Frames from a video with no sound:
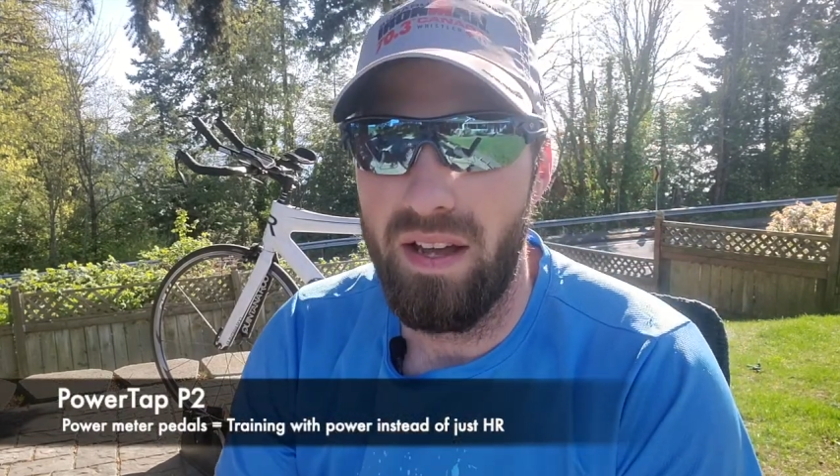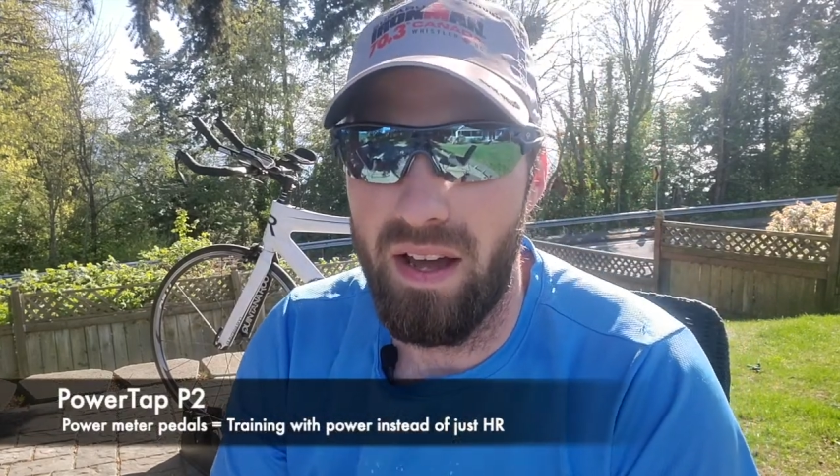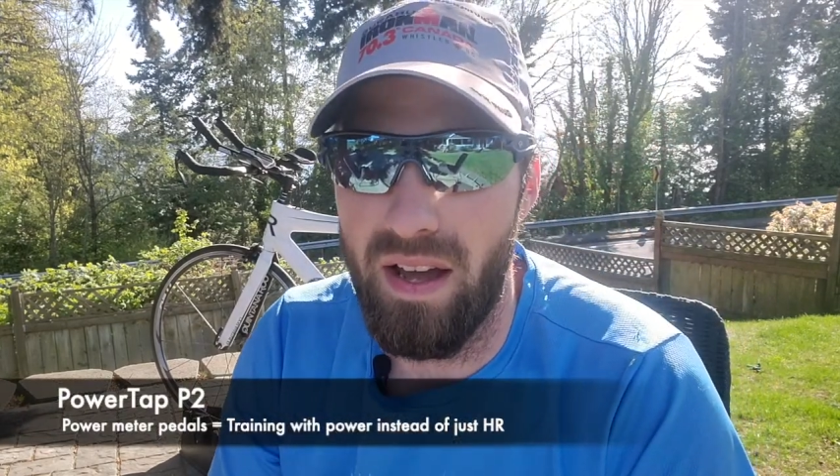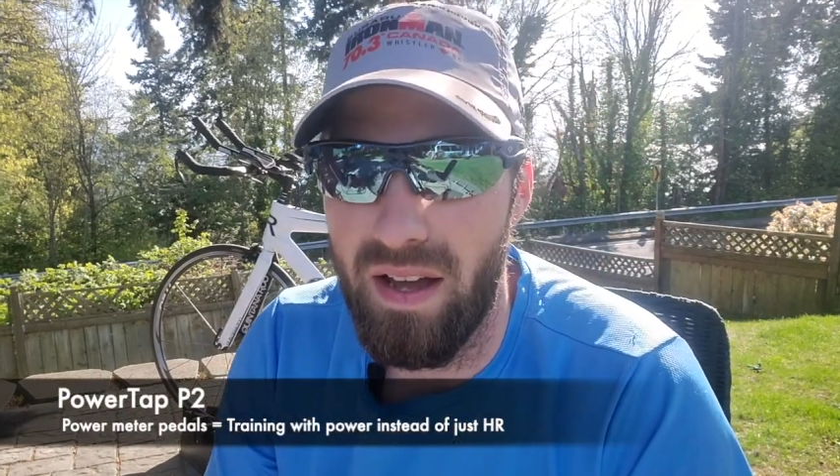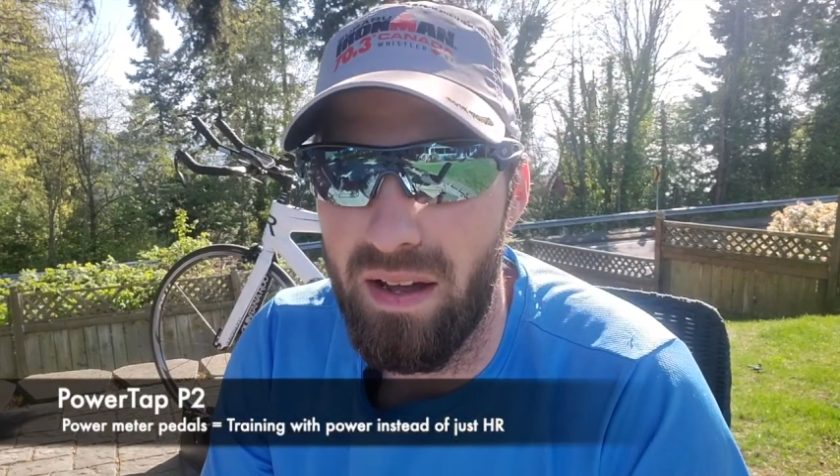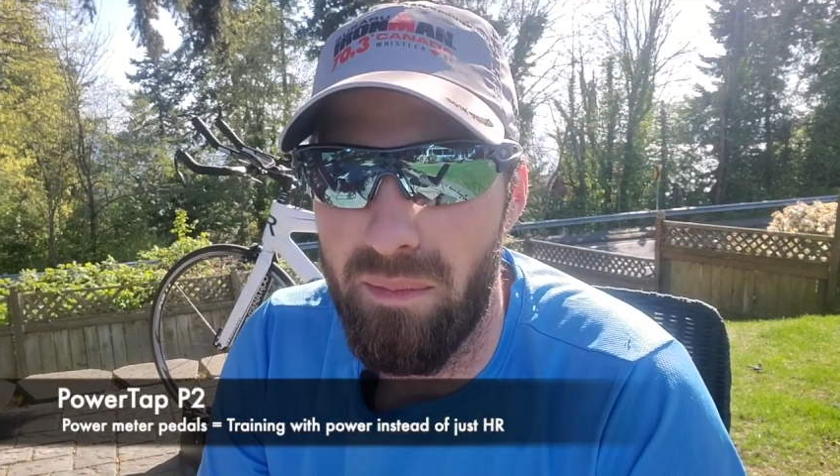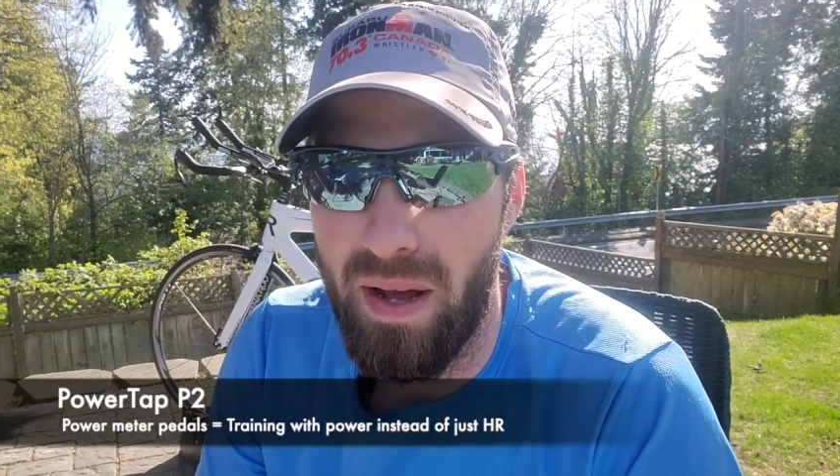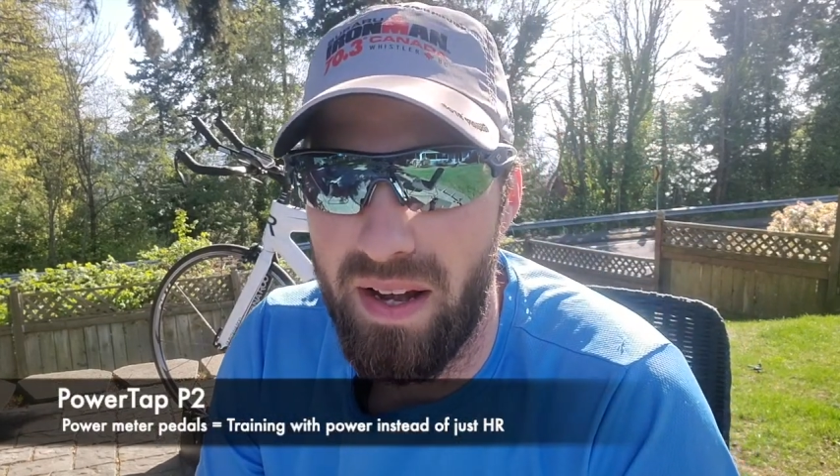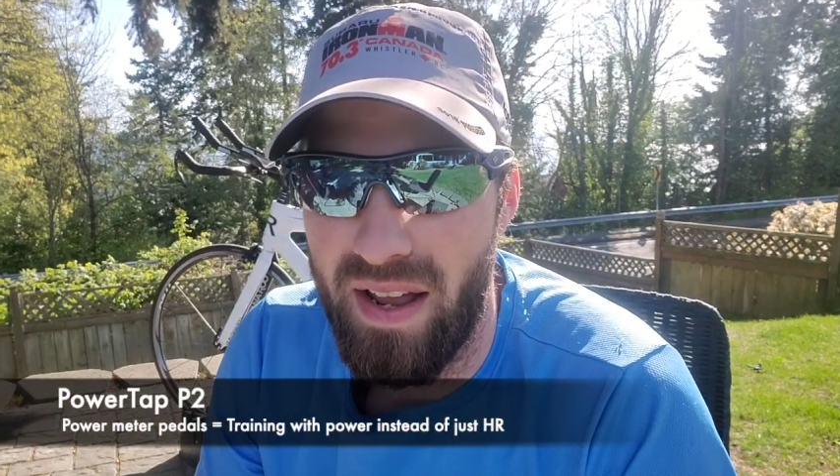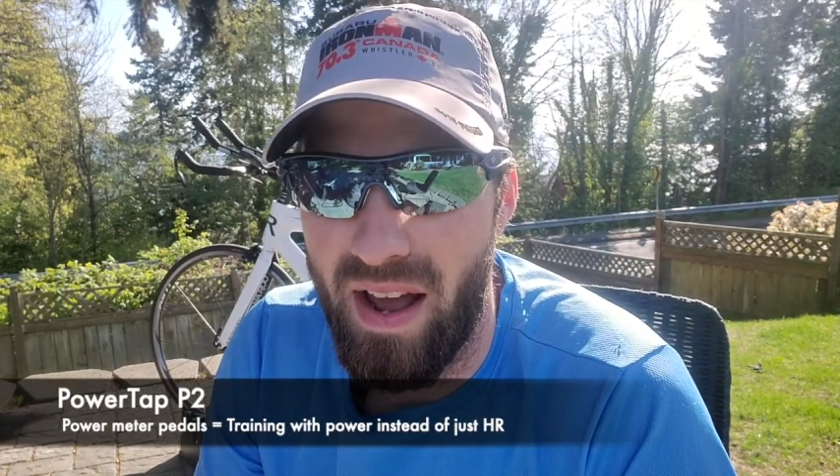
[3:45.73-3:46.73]

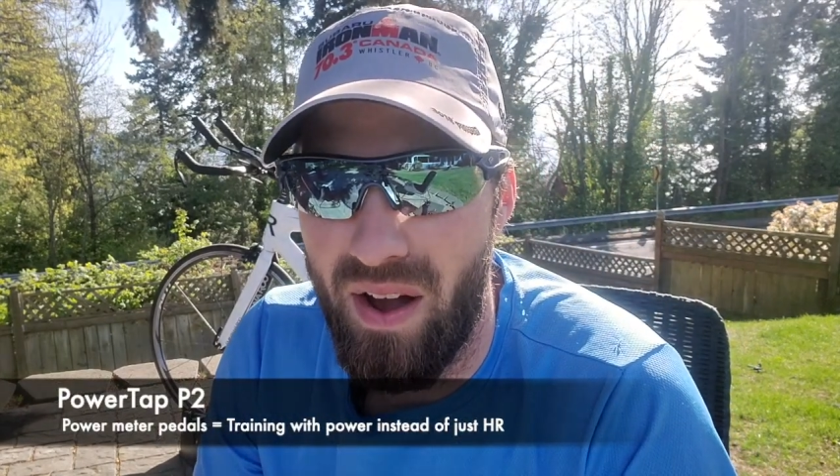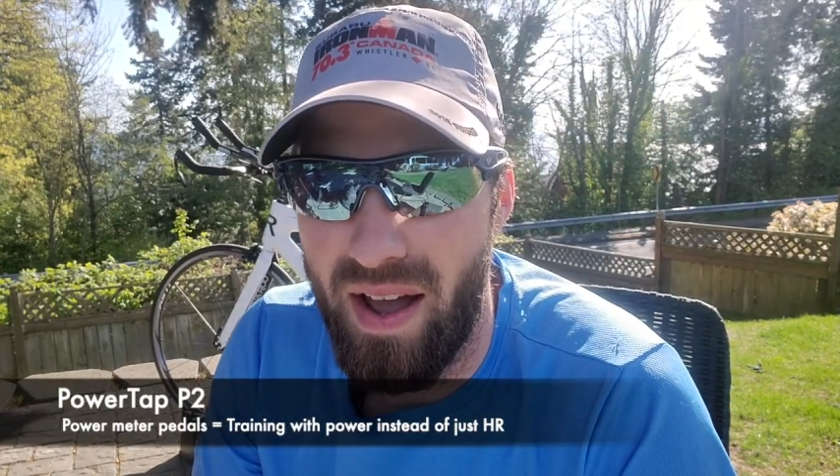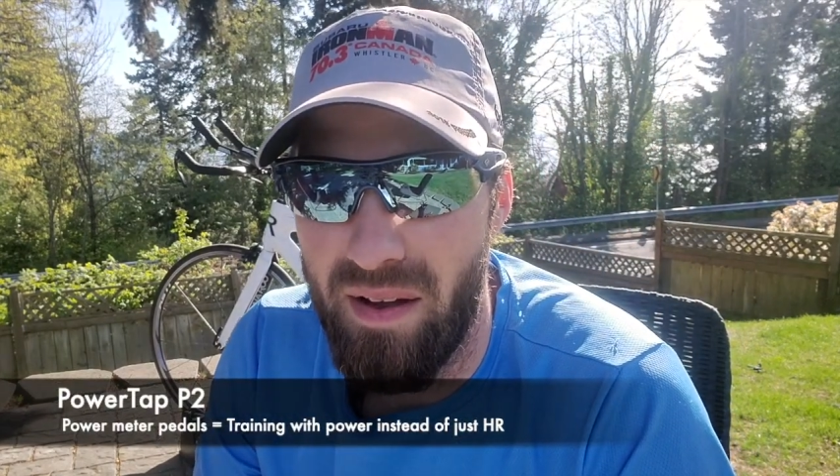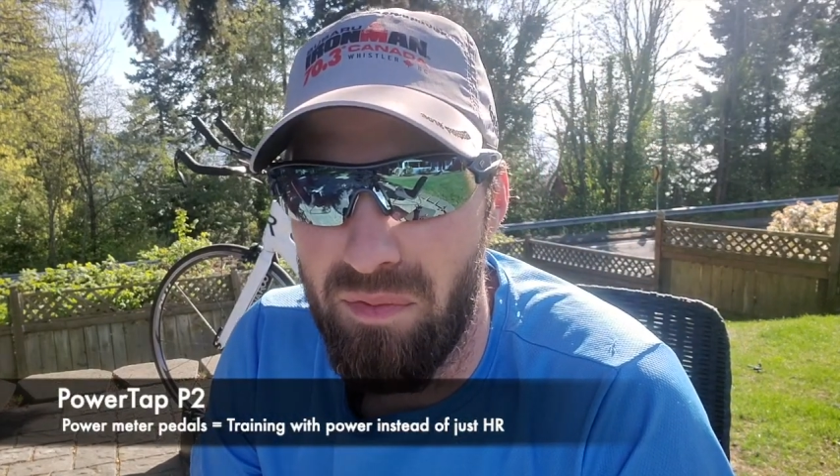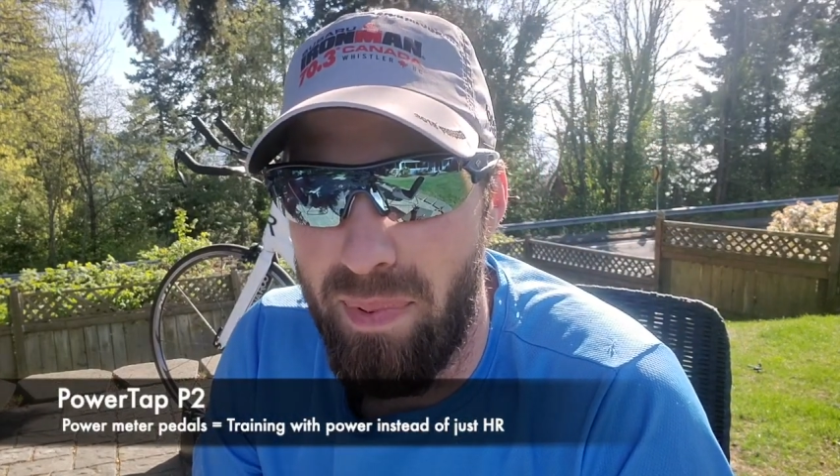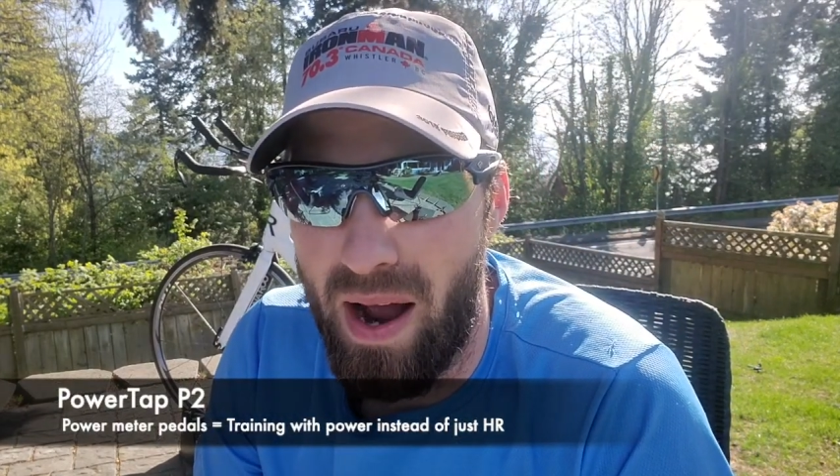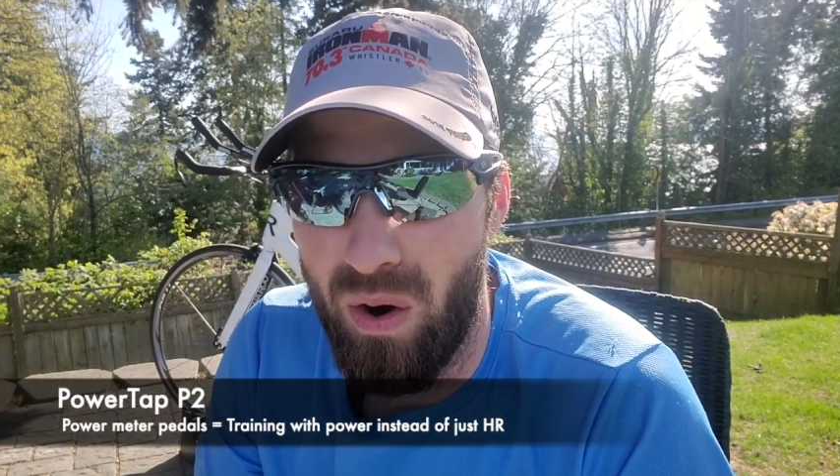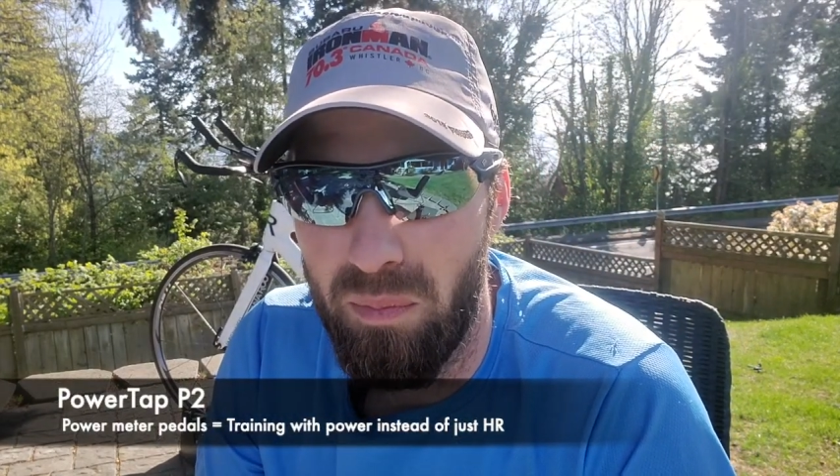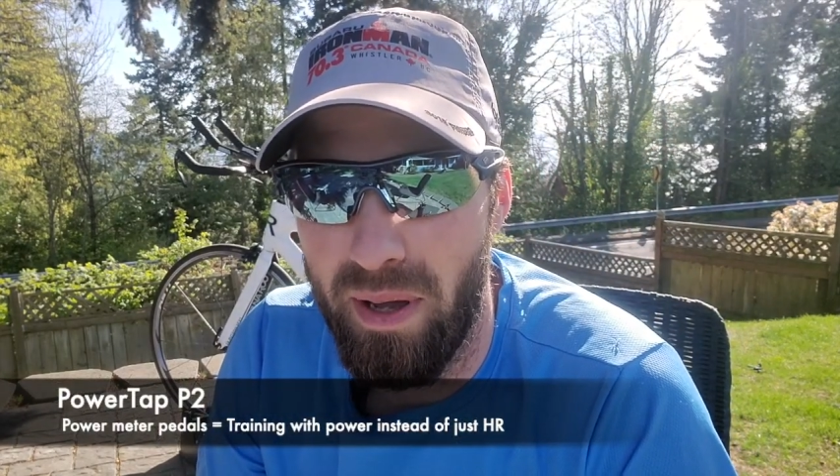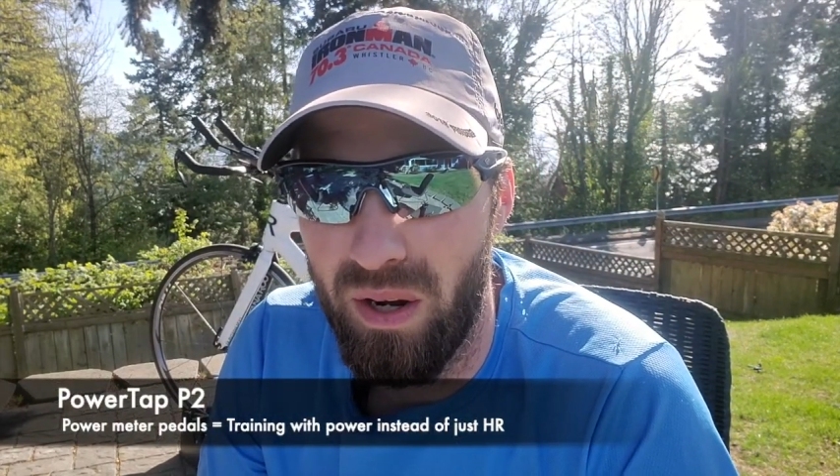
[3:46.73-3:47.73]
I now have
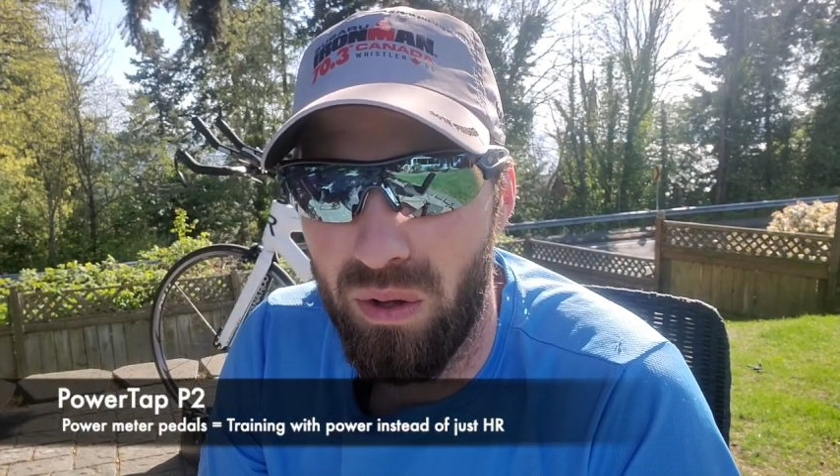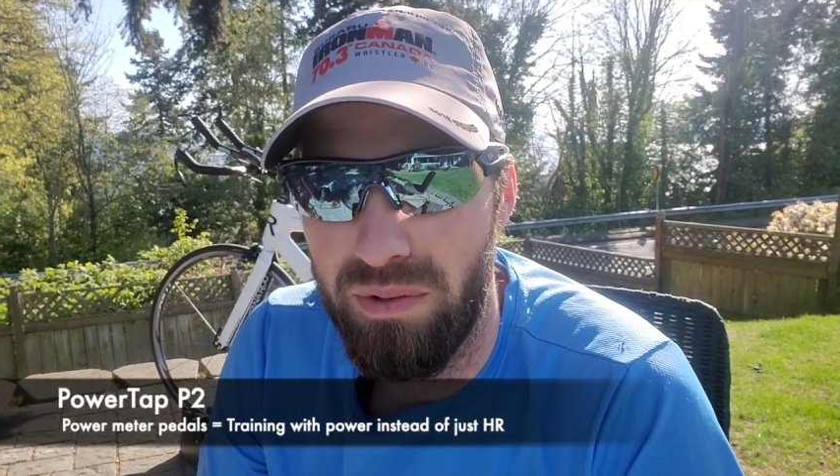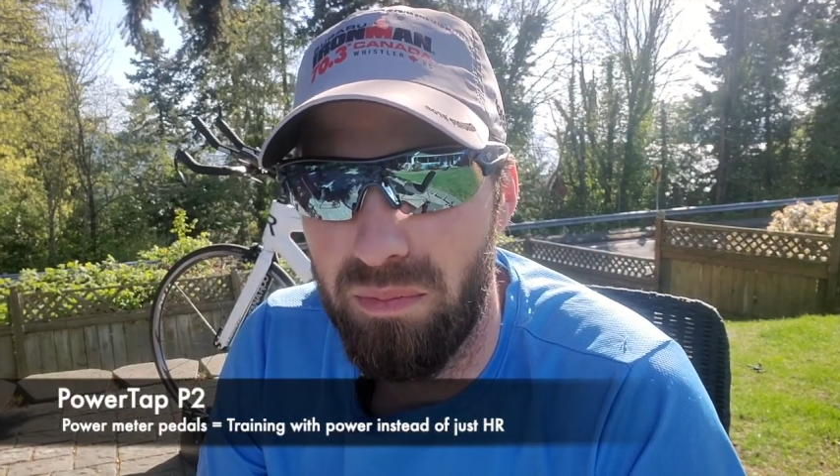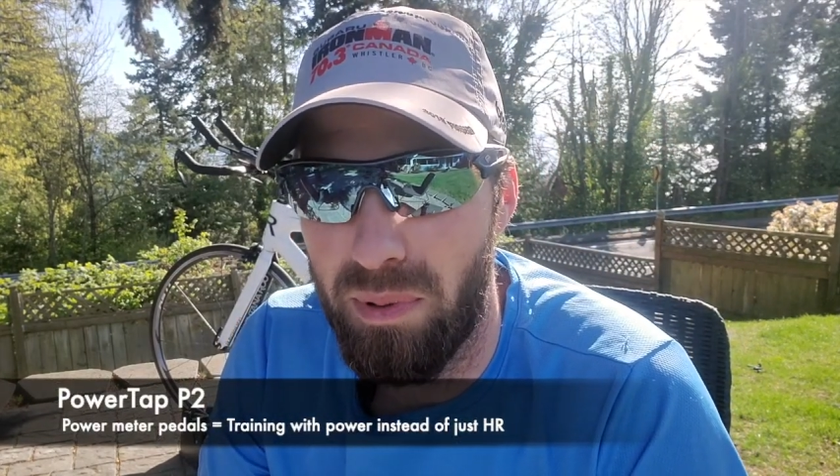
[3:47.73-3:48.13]
power pedals